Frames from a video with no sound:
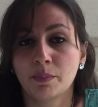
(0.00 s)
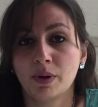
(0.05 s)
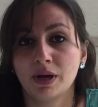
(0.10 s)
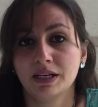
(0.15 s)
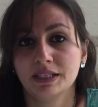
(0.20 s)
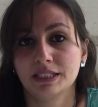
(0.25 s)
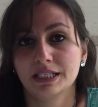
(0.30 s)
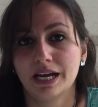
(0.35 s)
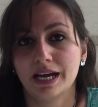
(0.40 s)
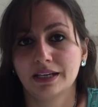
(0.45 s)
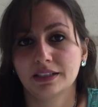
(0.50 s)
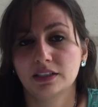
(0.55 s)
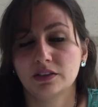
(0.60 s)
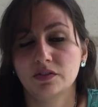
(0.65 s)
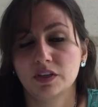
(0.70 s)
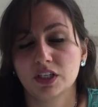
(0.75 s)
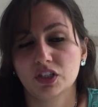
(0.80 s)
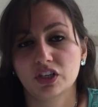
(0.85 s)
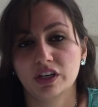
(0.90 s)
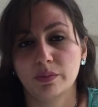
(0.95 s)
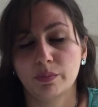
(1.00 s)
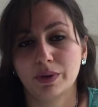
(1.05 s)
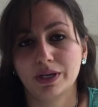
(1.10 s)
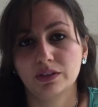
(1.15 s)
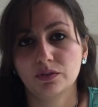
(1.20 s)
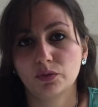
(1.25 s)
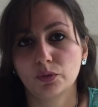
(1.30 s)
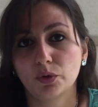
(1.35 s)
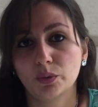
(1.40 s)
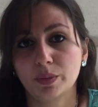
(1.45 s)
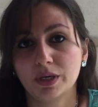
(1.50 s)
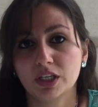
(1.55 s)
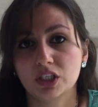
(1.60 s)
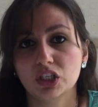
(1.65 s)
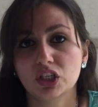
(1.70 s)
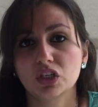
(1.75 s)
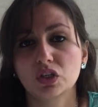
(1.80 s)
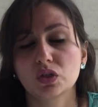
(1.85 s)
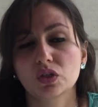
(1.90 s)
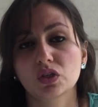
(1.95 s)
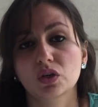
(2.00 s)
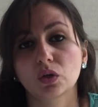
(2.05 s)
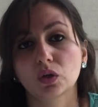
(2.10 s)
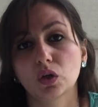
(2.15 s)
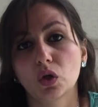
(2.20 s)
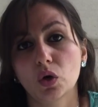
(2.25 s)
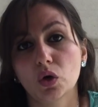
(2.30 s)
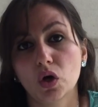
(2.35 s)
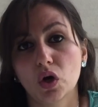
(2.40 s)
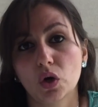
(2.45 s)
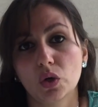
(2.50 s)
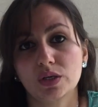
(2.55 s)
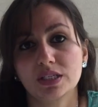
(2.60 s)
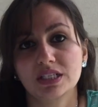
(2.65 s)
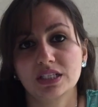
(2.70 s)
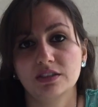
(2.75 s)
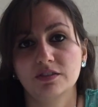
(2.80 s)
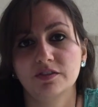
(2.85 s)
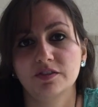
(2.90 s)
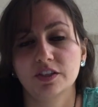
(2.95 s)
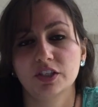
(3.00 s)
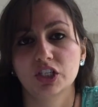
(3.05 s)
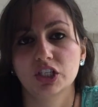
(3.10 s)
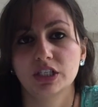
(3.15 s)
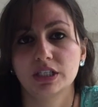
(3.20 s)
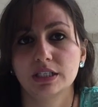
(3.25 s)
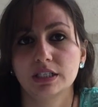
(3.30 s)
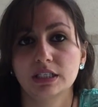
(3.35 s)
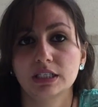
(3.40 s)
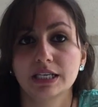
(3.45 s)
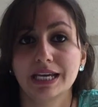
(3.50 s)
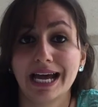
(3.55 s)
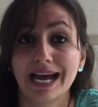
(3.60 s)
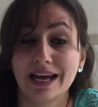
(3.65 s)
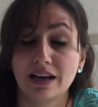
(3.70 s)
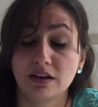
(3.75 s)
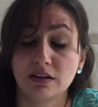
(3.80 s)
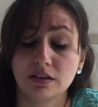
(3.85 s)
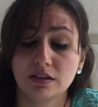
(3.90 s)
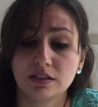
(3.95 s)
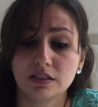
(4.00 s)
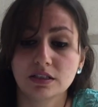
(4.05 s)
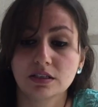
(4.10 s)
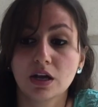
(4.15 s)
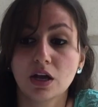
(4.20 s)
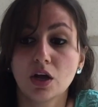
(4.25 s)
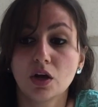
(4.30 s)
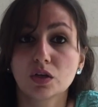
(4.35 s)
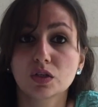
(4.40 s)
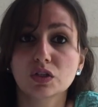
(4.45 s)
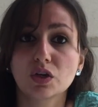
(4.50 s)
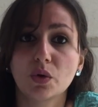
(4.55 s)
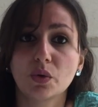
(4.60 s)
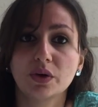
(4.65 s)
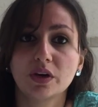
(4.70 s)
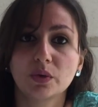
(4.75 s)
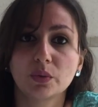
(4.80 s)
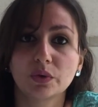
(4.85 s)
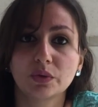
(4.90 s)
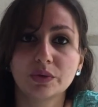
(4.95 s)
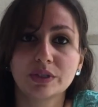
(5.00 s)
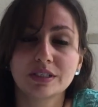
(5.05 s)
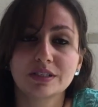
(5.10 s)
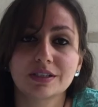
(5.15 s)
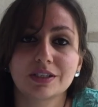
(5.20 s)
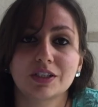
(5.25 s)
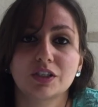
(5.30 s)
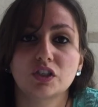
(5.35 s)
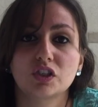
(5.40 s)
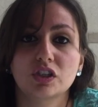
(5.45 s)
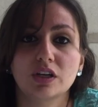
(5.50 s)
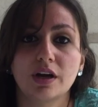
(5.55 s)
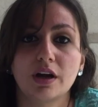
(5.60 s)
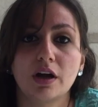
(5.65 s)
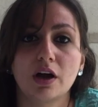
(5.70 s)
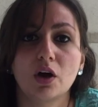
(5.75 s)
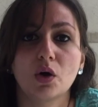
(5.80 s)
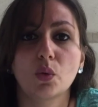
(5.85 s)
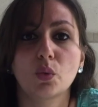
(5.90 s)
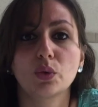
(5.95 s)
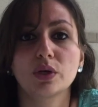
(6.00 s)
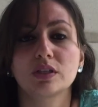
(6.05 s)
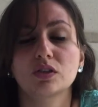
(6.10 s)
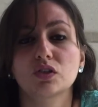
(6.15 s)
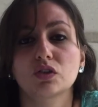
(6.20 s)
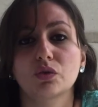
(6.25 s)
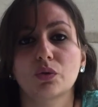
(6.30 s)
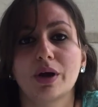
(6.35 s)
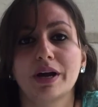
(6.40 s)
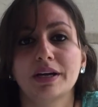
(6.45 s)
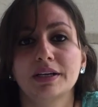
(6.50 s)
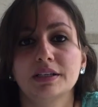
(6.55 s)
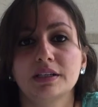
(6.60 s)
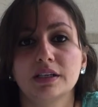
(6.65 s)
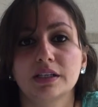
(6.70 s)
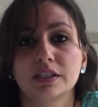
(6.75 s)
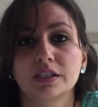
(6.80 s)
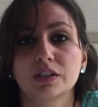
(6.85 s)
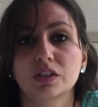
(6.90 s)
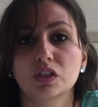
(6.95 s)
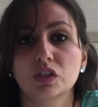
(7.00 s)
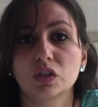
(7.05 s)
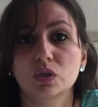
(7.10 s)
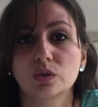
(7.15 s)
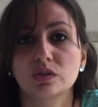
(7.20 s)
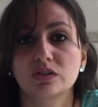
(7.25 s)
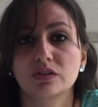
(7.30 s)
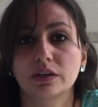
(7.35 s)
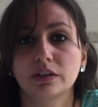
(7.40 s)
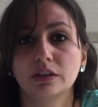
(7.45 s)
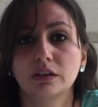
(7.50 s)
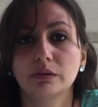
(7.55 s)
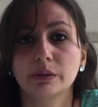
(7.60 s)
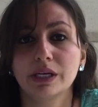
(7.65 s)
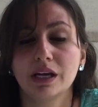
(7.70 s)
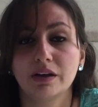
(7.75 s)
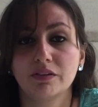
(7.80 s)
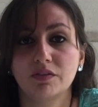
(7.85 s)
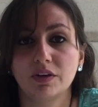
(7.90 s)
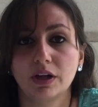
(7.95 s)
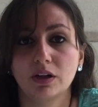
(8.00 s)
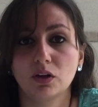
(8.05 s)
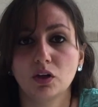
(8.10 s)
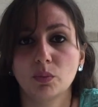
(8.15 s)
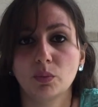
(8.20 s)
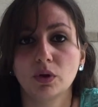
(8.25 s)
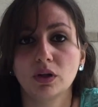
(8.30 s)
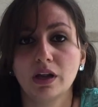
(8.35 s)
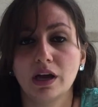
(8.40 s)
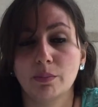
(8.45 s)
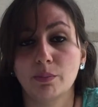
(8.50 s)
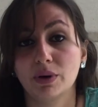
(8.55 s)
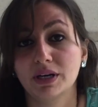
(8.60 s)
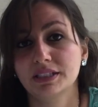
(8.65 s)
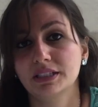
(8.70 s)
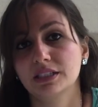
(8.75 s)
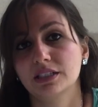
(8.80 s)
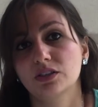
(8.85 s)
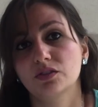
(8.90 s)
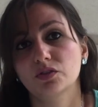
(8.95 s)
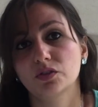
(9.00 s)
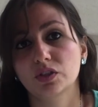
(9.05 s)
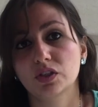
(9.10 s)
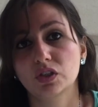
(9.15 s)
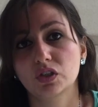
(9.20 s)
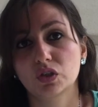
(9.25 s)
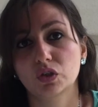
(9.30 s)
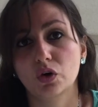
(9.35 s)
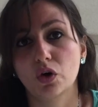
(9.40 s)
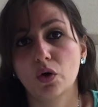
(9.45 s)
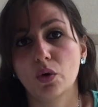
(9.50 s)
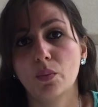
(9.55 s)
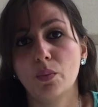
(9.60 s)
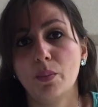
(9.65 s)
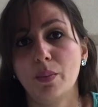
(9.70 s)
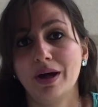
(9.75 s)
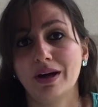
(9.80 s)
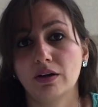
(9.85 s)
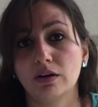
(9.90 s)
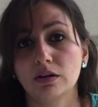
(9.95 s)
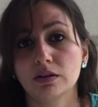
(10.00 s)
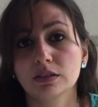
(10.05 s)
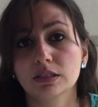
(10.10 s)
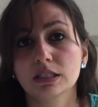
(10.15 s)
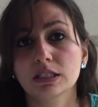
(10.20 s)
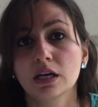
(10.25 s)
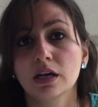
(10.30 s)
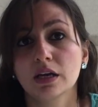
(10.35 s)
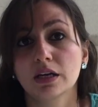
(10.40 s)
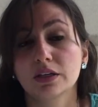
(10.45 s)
bond activation and bond formation using low-cost efficient catalysts. So in our research, uh, we try uh, to use readily available abundant first row metals